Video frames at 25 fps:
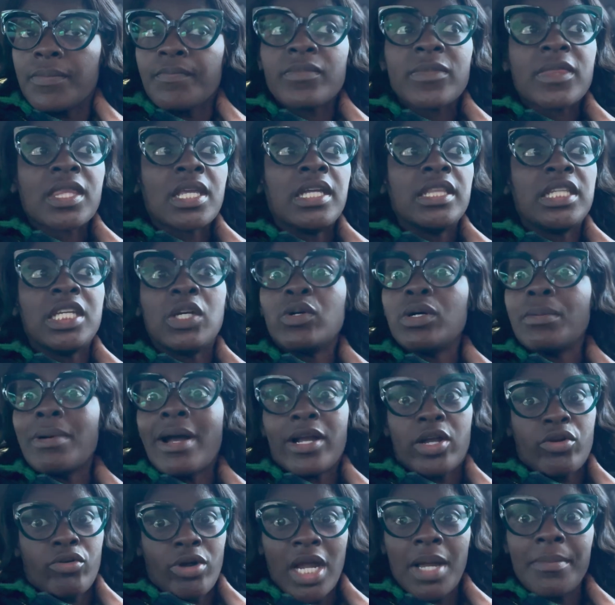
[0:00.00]
And then when my
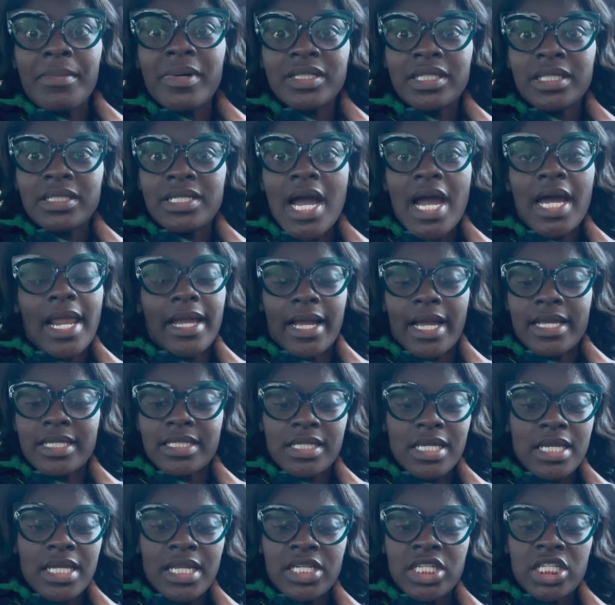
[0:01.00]
grandmother died, like I
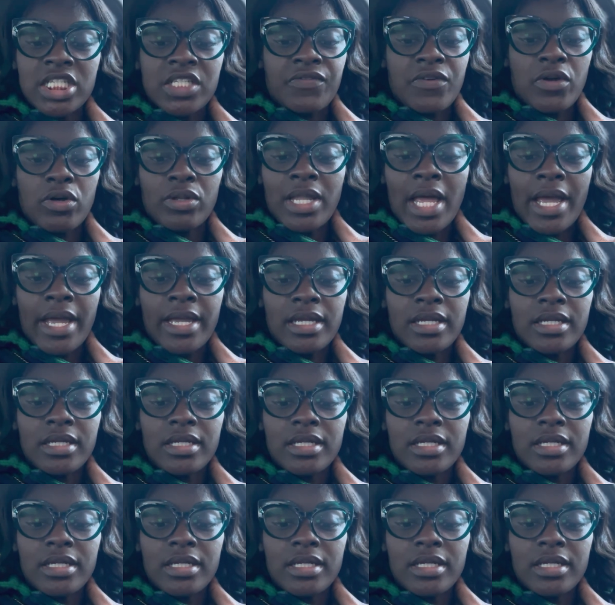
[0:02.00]
said, it just felt like